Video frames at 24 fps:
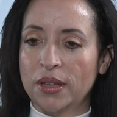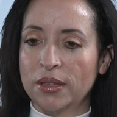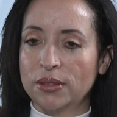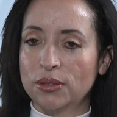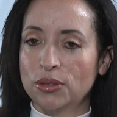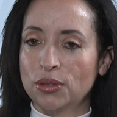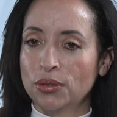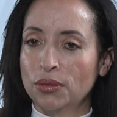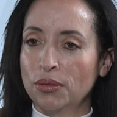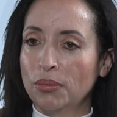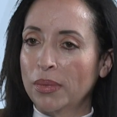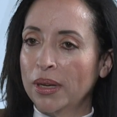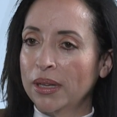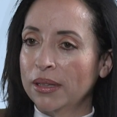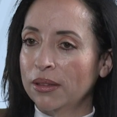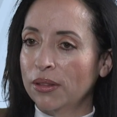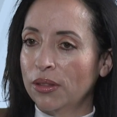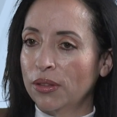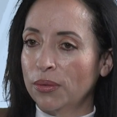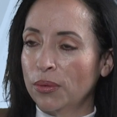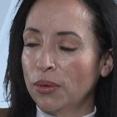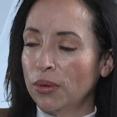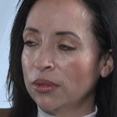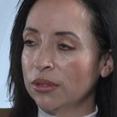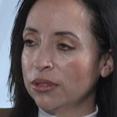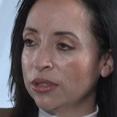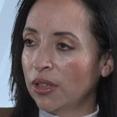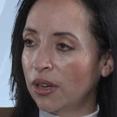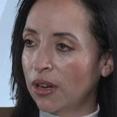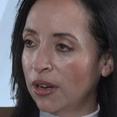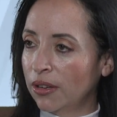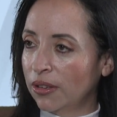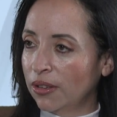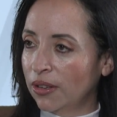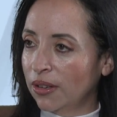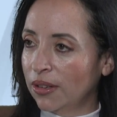a 2-month-old
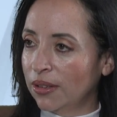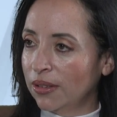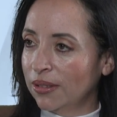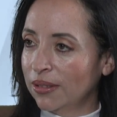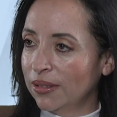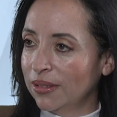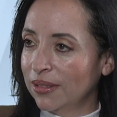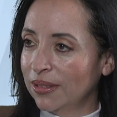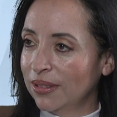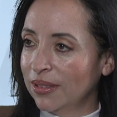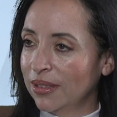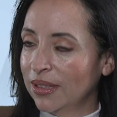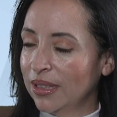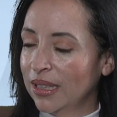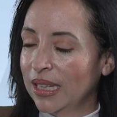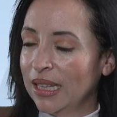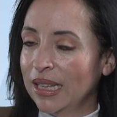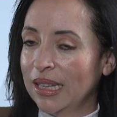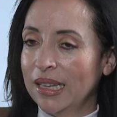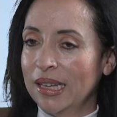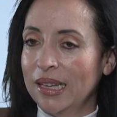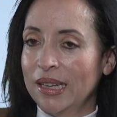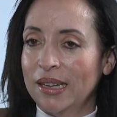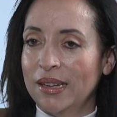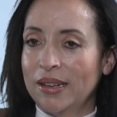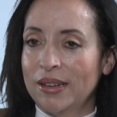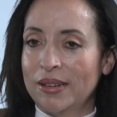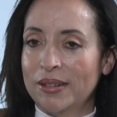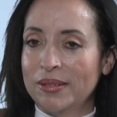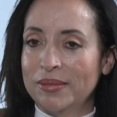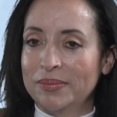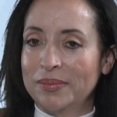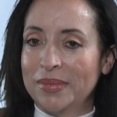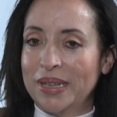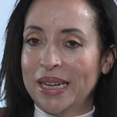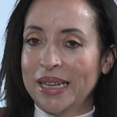daughter.
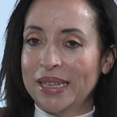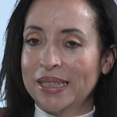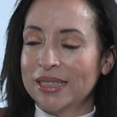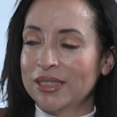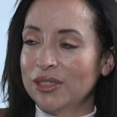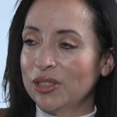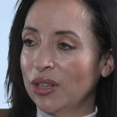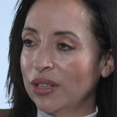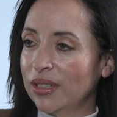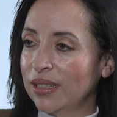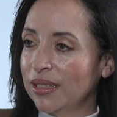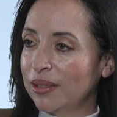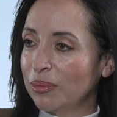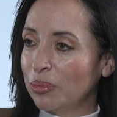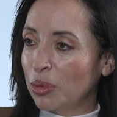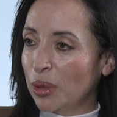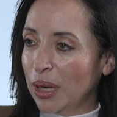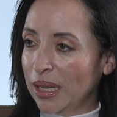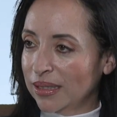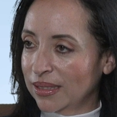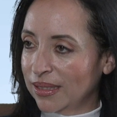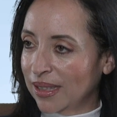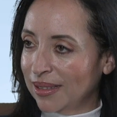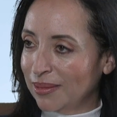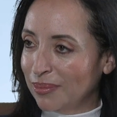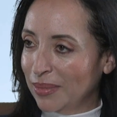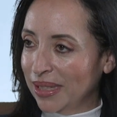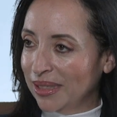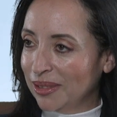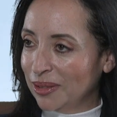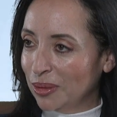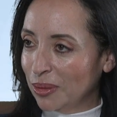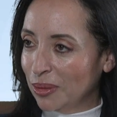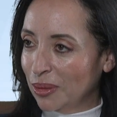I started Prescott Made to